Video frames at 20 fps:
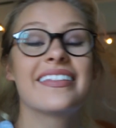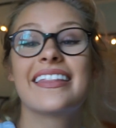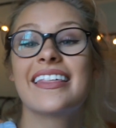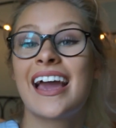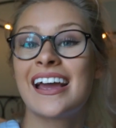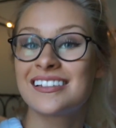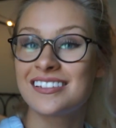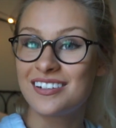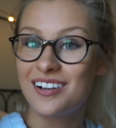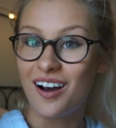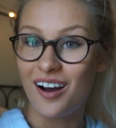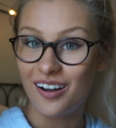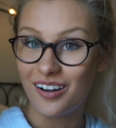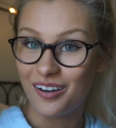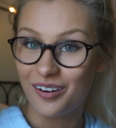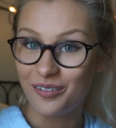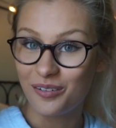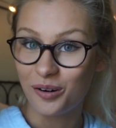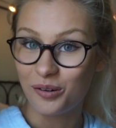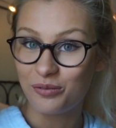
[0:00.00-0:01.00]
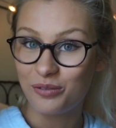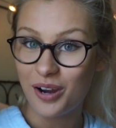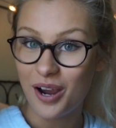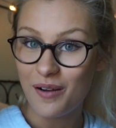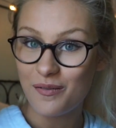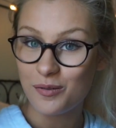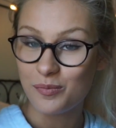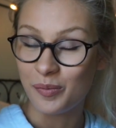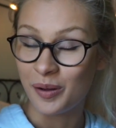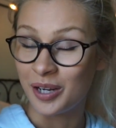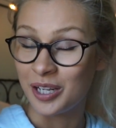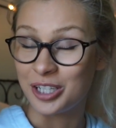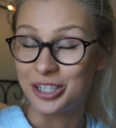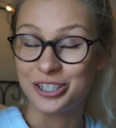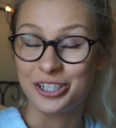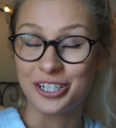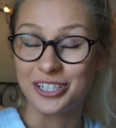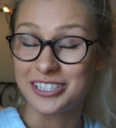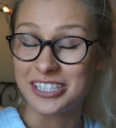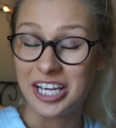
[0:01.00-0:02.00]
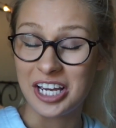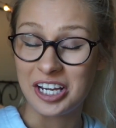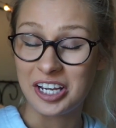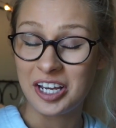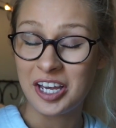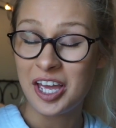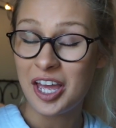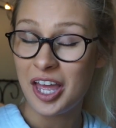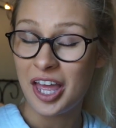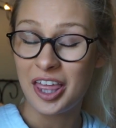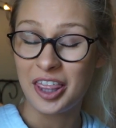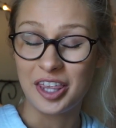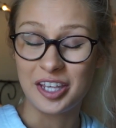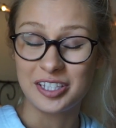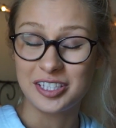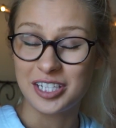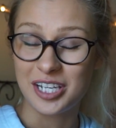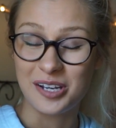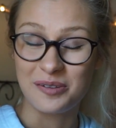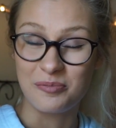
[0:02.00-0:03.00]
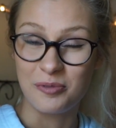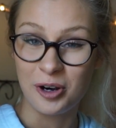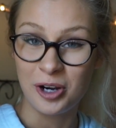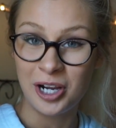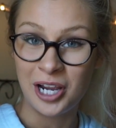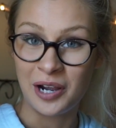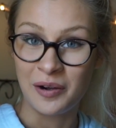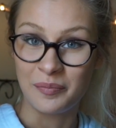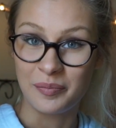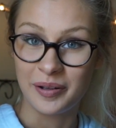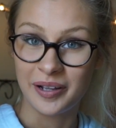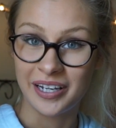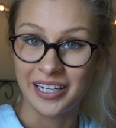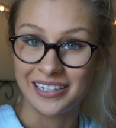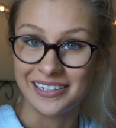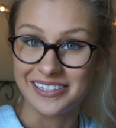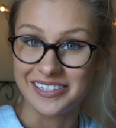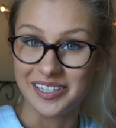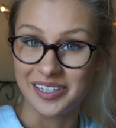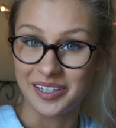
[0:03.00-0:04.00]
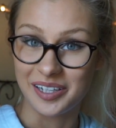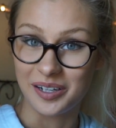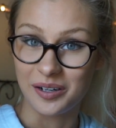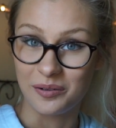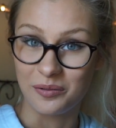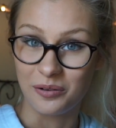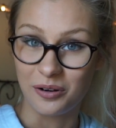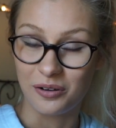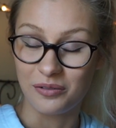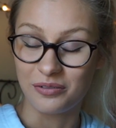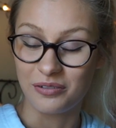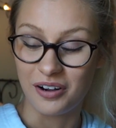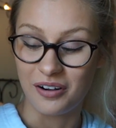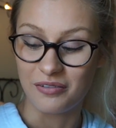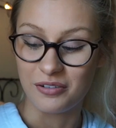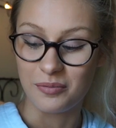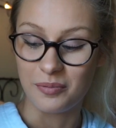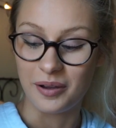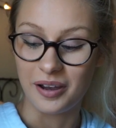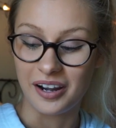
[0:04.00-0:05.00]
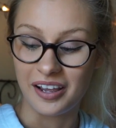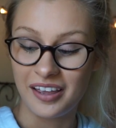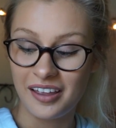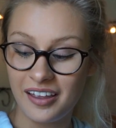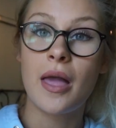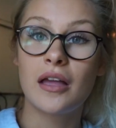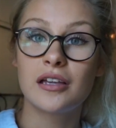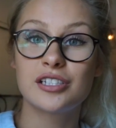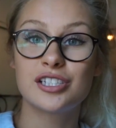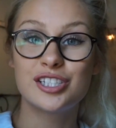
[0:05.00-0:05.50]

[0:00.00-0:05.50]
That's not gonna work for everybody, just like the same workout plan isn't gonna work for everybody.